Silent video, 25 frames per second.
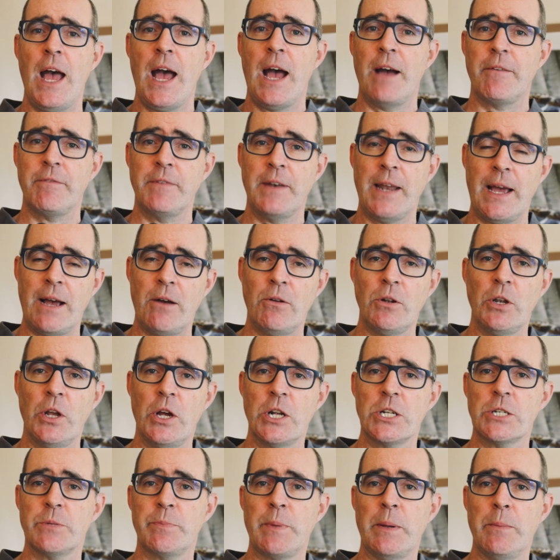have now
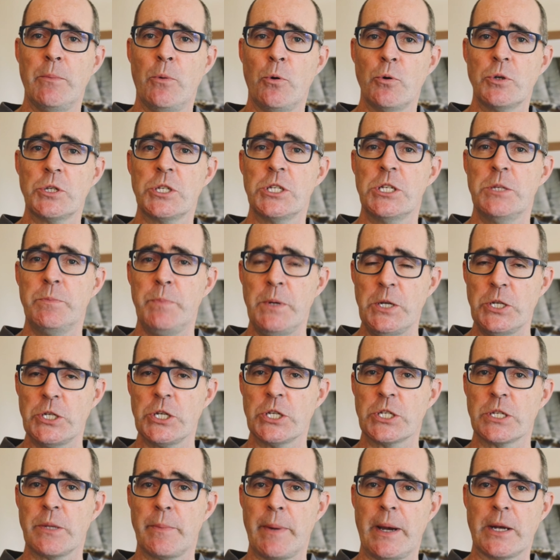learned to be more
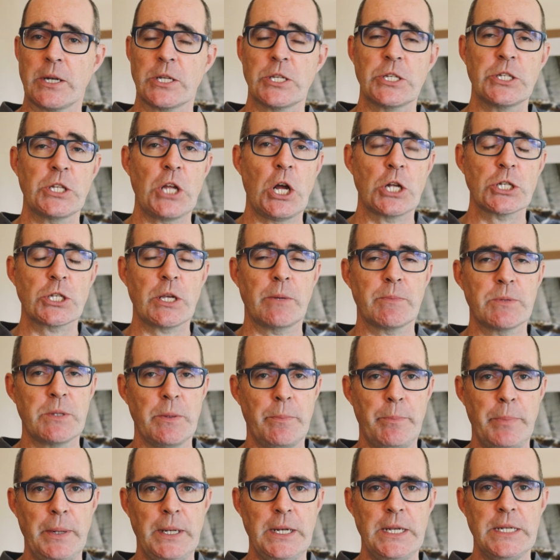suspicious about a startup's
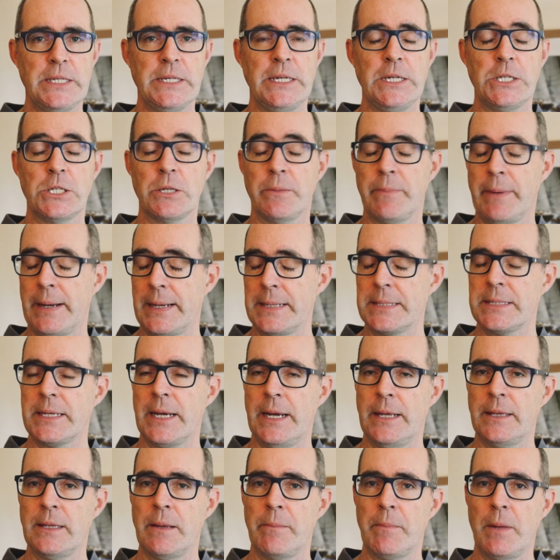ability to
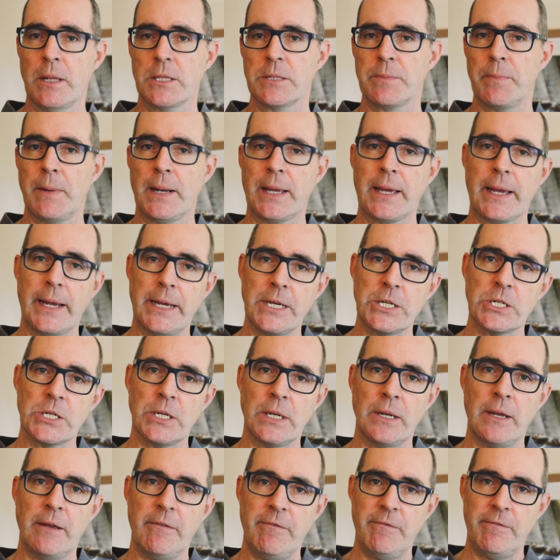maintain the
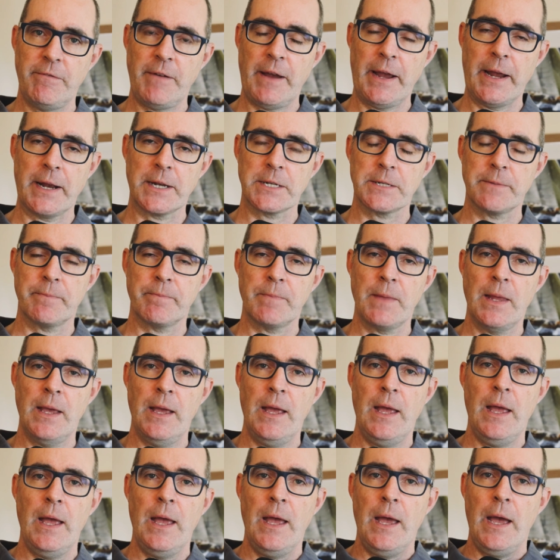multiplication effect.
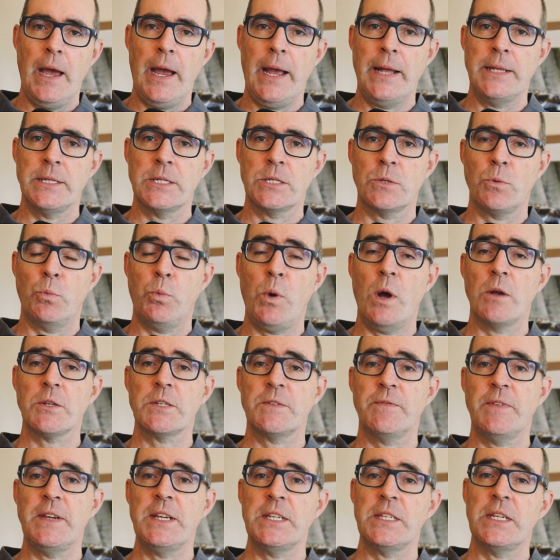Hence,
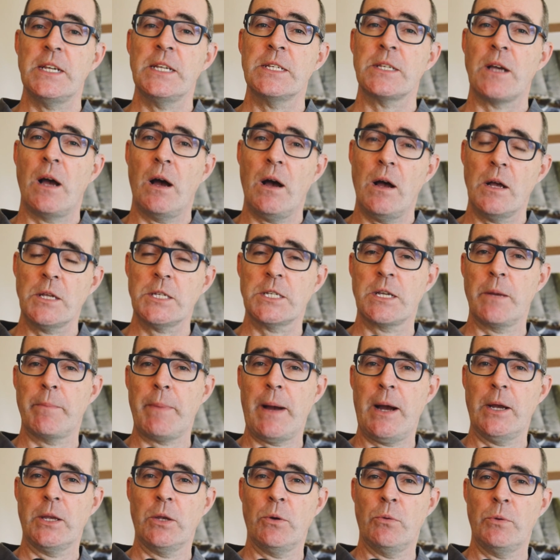whilst VCs ask
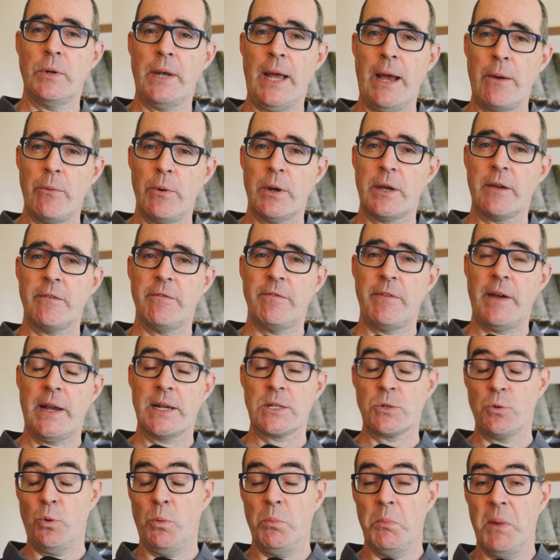about your network
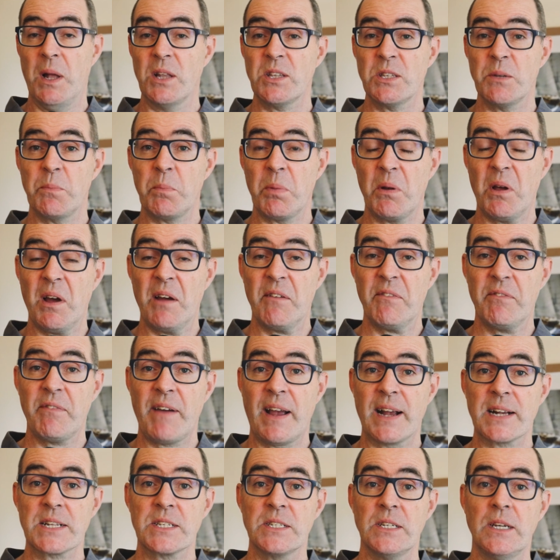effect or multiplier
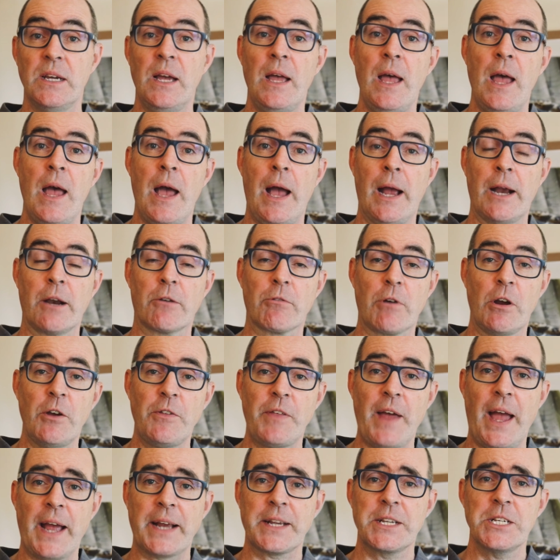factor, and
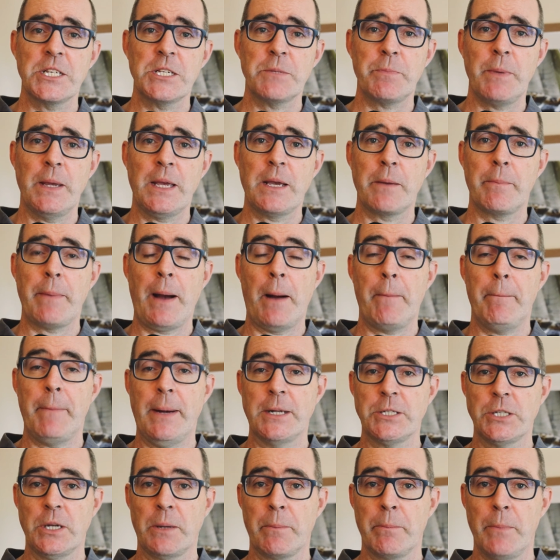growth hackers speak about
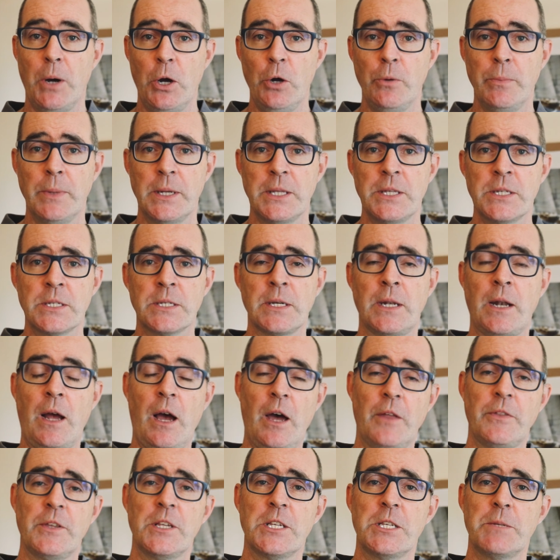magic moments, and
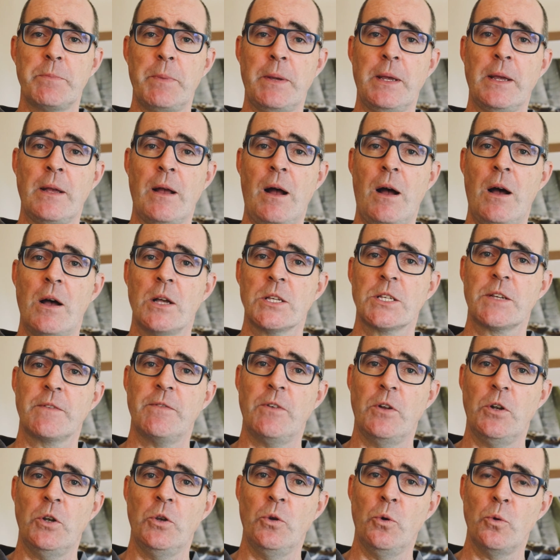others ask
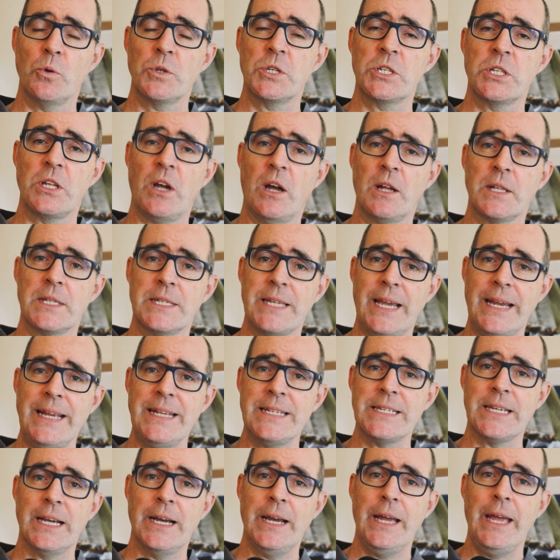for NorthStar
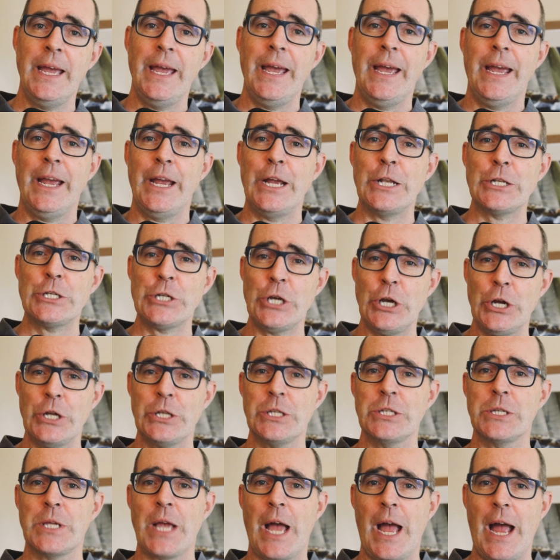data, it
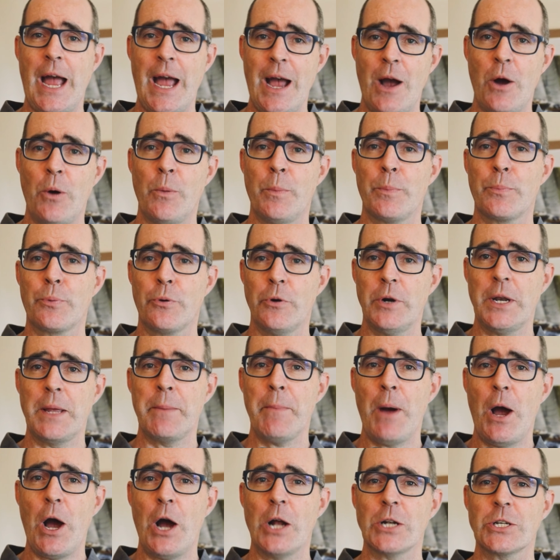turns out pretty
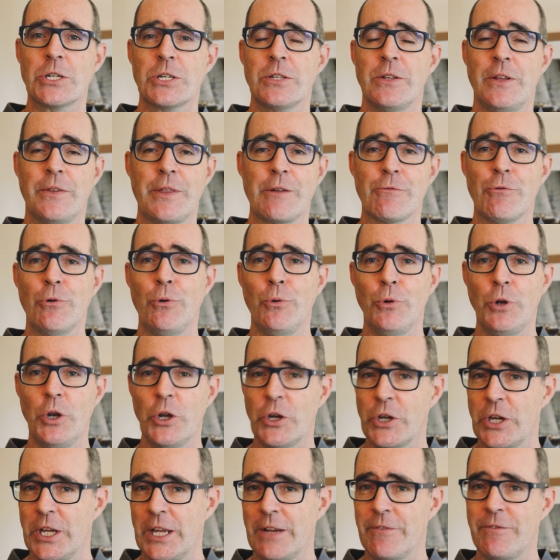much that they're all
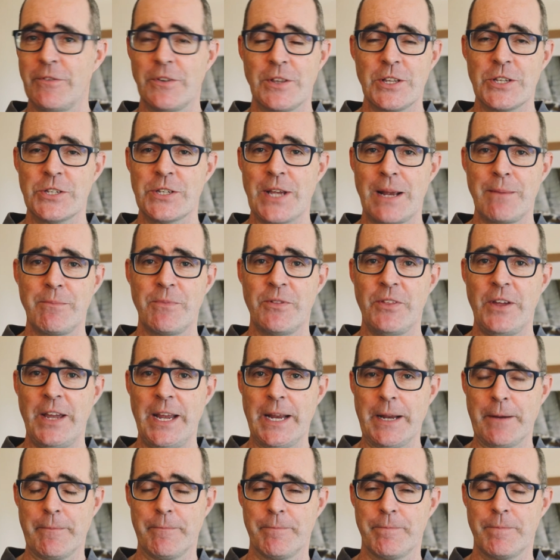looking for the same
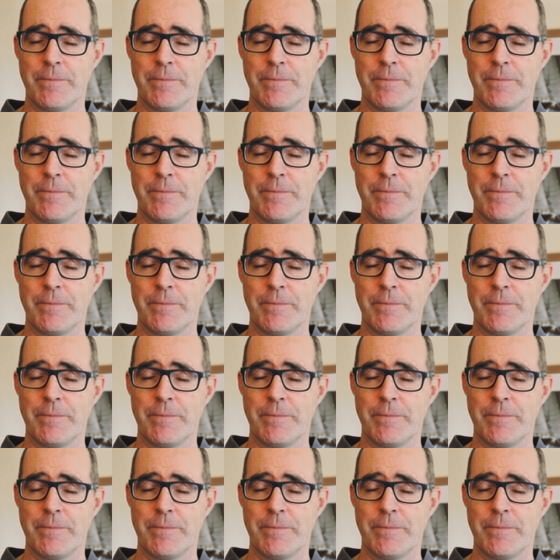thing.